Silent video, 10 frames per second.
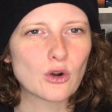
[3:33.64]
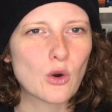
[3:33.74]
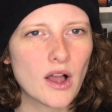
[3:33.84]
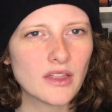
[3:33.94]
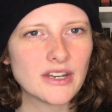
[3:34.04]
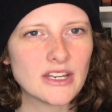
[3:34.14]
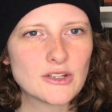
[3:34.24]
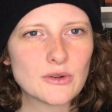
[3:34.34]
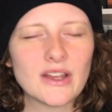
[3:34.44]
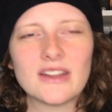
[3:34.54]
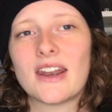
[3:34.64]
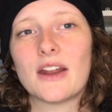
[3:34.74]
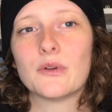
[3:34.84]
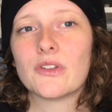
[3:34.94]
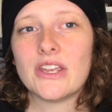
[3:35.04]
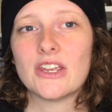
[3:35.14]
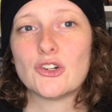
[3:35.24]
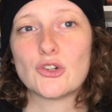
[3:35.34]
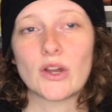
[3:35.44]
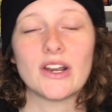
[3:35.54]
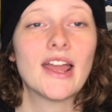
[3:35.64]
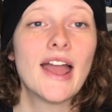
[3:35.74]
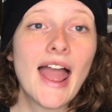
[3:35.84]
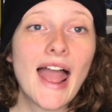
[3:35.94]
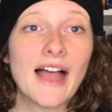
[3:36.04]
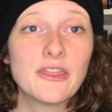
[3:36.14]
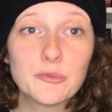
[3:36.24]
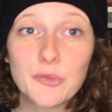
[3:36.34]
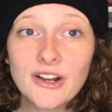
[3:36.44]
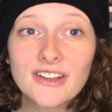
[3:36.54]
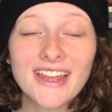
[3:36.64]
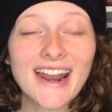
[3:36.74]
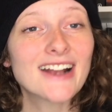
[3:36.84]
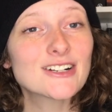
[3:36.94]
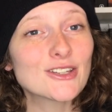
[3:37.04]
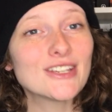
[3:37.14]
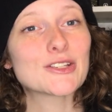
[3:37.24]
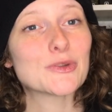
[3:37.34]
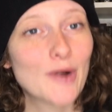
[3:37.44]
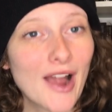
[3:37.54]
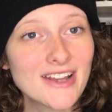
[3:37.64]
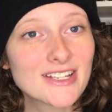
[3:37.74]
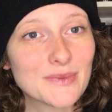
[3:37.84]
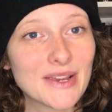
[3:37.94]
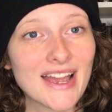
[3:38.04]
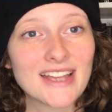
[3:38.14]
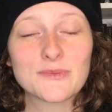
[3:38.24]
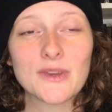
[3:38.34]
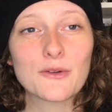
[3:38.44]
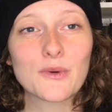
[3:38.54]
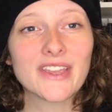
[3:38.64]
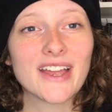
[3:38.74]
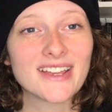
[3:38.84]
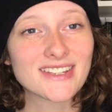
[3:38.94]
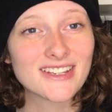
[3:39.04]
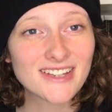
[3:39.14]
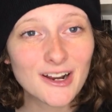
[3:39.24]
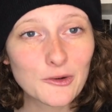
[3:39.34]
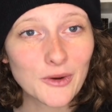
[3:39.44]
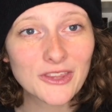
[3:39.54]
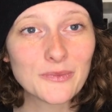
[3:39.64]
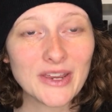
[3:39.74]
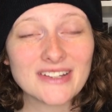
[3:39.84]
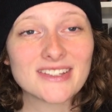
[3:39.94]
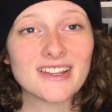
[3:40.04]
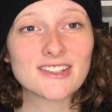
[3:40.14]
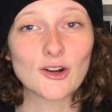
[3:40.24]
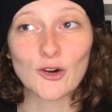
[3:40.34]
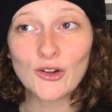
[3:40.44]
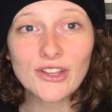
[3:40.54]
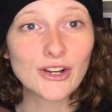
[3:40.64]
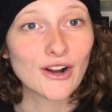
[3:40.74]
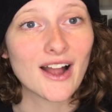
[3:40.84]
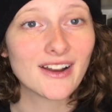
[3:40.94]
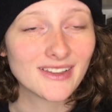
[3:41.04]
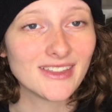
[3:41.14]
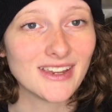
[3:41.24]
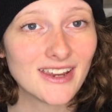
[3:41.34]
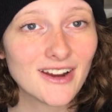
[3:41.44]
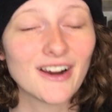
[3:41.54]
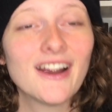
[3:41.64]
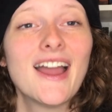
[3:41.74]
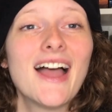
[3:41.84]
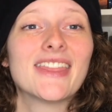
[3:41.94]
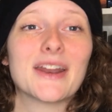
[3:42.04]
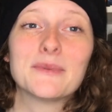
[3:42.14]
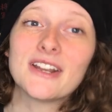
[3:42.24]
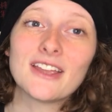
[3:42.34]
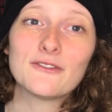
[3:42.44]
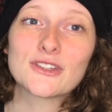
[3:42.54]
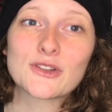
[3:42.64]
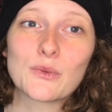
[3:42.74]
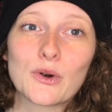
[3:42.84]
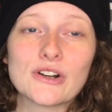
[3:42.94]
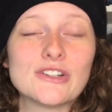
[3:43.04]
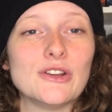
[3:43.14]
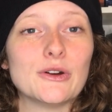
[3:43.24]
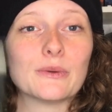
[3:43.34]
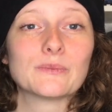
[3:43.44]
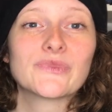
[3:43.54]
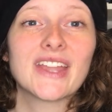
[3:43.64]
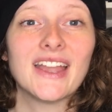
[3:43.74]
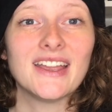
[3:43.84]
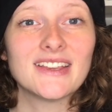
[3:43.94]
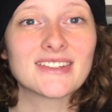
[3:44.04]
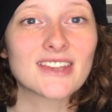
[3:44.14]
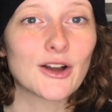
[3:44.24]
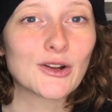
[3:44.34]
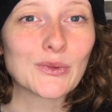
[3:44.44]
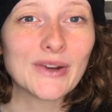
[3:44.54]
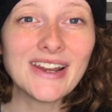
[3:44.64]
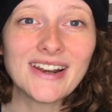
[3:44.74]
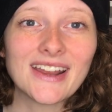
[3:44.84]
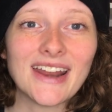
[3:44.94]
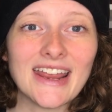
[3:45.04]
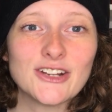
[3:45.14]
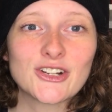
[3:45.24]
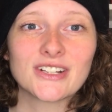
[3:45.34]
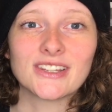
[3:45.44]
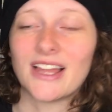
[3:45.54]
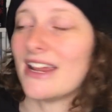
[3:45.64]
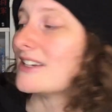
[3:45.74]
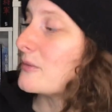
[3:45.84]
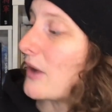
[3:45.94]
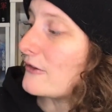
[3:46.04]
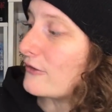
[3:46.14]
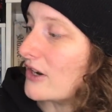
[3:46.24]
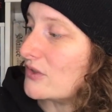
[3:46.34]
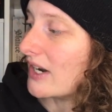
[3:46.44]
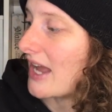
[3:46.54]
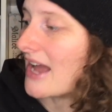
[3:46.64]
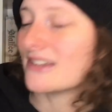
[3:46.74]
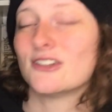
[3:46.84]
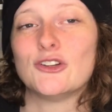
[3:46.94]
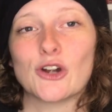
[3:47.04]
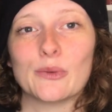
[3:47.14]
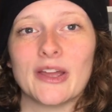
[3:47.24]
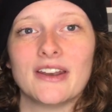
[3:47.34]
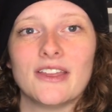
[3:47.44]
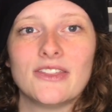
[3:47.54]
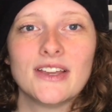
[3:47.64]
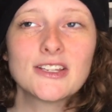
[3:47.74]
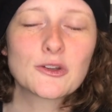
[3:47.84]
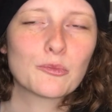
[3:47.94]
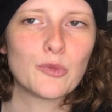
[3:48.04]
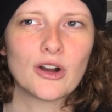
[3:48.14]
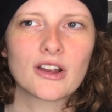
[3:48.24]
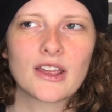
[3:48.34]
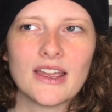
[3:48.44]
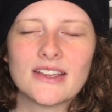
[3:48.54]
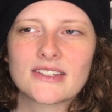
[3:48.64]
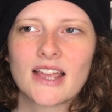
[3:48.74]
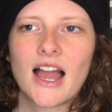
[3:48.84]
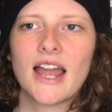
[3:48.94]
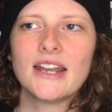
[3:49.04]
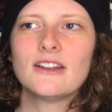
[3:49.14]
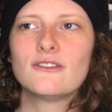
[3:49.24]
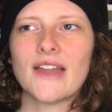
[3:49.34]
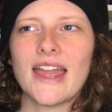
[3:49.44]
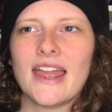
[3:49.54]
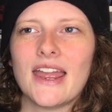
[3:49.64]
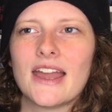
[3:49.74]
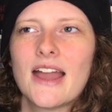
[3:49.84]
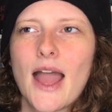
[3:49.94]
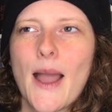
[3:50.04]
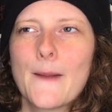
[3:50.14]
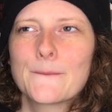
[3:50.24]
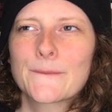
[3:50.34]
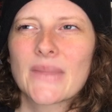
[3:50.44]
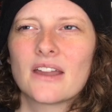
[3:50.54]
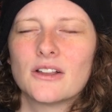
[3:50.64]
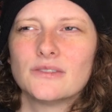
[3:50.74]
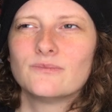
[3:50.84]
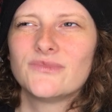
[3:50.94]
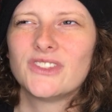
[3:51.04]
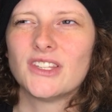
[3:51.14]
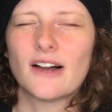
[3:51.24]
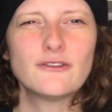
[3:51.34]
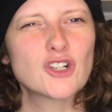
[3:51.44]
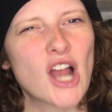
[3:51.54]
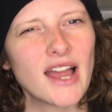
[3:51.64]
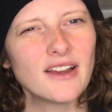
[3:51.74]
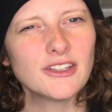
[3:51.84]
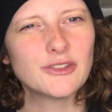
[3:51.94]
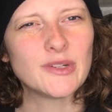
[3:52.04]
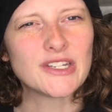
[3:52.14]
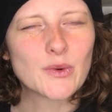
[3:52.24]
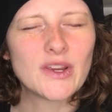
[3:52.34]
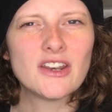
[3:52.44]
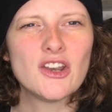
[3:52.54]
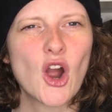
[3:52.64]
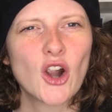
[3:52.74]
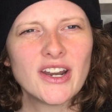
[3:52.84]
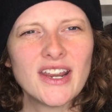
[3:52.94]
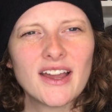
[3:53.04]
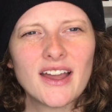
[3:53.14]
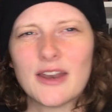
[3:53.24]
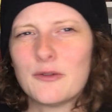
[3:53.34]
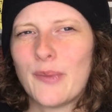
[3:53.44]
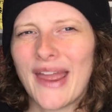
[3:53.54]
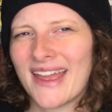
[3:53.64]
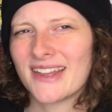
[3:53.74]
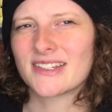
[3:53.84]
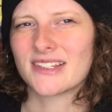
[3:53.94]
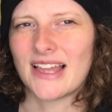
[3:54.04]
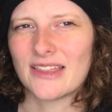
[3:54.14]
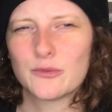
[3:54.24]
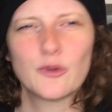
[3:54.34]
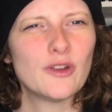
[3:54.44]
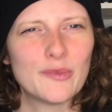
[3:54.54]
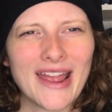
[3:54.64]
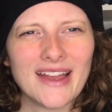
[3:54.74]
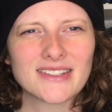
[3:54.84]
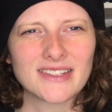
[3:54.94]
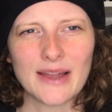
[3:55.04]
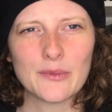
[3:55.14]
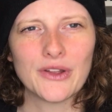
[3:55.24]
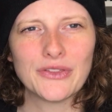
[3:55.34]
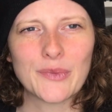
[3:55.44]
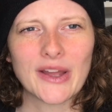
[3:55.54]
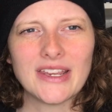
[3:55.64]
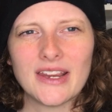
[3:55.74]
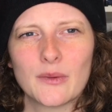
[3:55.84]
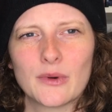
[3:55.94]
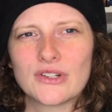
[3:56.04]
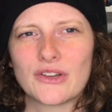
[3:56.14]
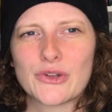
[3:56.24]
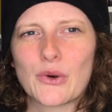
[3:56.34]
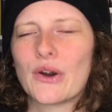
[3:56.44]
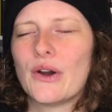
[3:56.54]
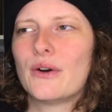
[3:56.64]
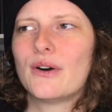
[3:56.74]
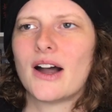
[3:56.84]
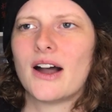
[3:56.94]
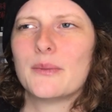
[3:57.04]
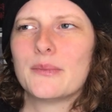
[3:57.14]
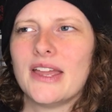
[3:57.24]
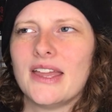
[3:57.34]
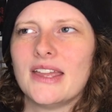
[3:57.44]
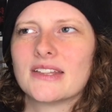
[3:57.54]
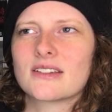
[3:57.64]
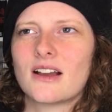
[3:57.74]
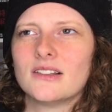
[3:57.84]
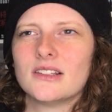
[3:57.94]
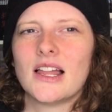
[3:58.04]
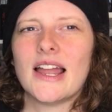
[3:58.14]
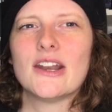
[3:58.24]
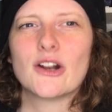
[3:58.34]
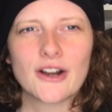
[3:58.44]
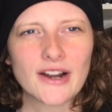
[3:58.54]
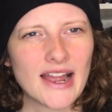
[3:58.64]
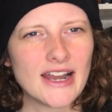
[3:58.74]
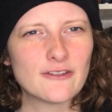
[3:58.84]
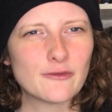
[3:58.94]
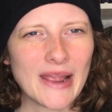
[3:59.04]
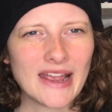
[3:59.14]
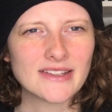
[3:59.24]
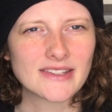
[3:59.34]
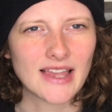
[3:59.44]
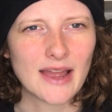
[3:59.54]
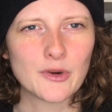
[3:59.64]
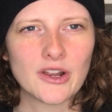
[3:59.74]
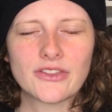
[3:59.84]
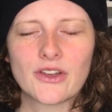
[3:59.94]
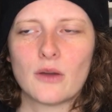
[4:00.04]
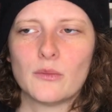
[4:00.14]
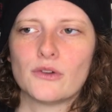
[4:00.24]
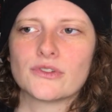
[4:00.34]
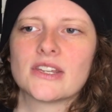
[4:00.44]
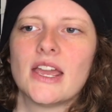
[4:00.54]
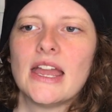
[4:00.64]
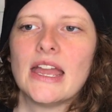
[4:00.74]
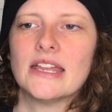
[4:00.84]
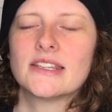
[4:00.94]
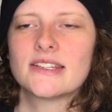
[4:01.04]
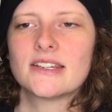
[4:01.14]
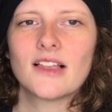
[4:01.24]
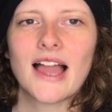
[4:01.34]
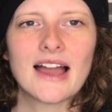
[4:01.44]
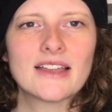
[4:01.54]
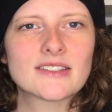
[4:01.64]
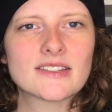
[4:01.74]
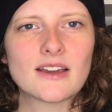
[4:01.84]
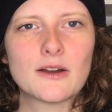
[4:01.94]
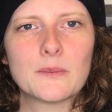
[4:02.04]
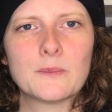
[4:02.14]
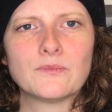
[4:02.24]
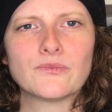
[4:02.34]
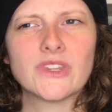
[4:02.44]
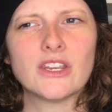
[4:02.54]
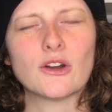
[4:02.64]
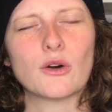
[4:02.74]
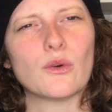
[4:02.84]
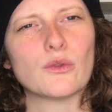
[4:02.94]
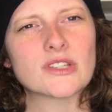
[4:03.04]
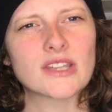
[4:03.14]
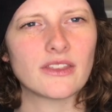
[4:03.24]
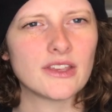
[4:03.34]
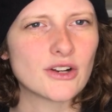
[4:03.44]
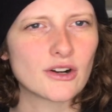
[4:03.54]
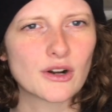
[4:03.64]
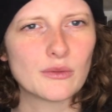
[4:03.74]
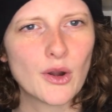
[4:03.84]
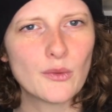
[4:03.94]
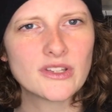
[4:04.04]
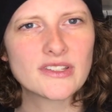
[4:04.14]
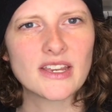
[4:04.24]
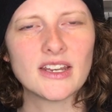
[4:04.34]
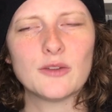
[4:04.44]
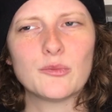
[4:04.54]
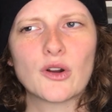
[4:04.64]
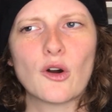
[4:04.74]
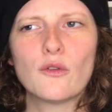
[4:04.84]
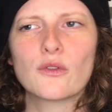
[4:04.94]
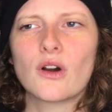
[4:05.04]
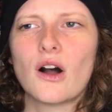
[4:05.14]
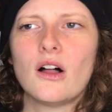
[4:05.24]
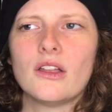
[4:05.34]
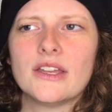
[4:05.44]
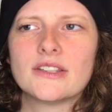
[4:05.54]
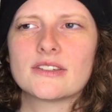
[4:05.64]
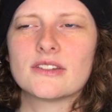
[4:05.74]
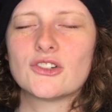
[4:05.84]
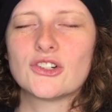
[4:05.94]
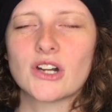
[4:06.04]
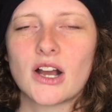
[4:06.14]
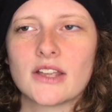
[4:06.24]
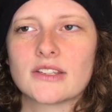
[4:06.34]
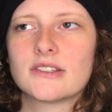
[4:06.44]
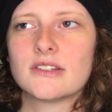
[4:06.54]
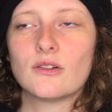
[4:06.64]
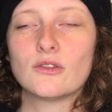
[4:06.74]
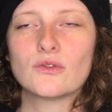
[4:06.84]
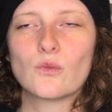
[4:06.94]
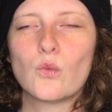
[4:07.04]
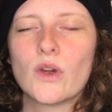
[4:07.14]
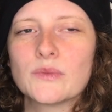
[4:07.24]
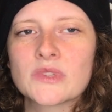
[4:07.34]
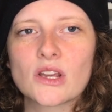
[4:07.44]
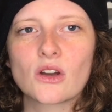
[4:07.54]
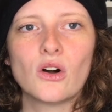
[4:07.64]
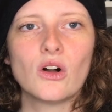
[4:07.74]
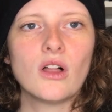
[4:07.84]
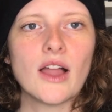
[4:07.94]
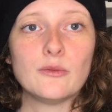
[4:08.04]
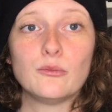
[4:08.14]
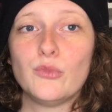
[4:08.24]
quality to it that I really enjoyed. And the book that actually surprised me as being one that has stuck with me since earlier on in the year that I'm going to give this award to is A Green and Ancient Light by Frederic S. Durbin. This book is kind of a love child between Narnia and Pan's La the movie Pan's Labyrinth by Guillermo del Toro. Um, it's a lighter kind of Pan's Labyrinth almost. It still has some, you know, slightly darker moments in it, but overall it's just whimsical and